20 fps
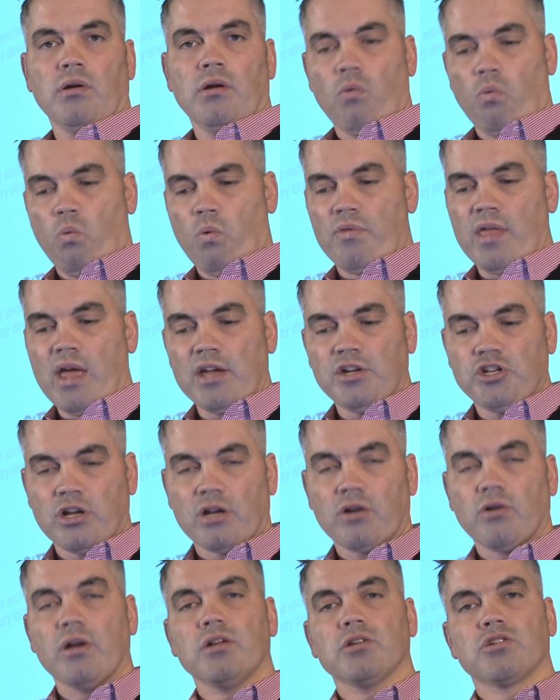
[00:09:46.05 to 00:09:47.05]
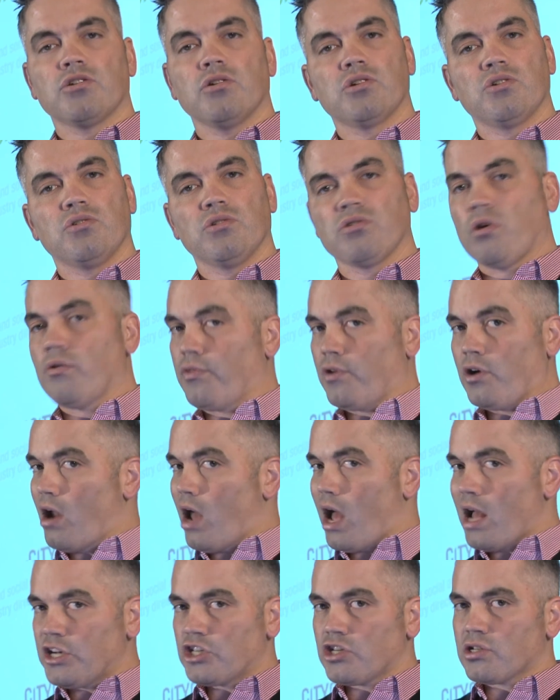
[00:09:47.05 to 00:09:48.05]
When they generate a search result, they're
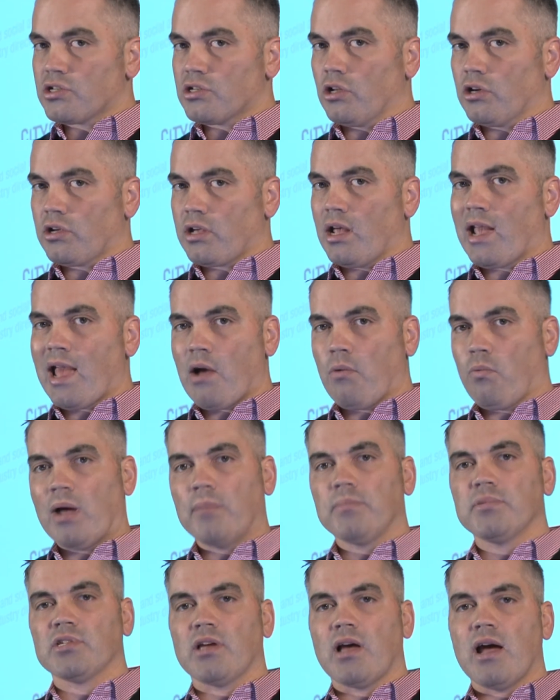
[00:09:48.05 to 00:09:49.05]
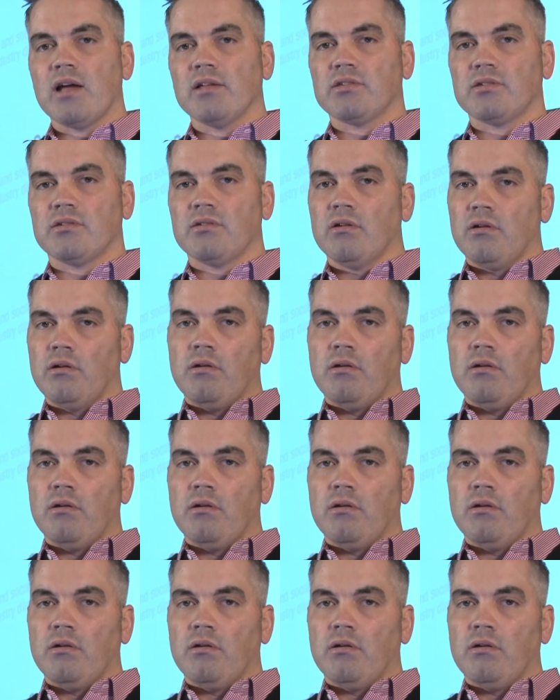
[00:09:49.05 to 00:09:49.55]
not just looking at websites,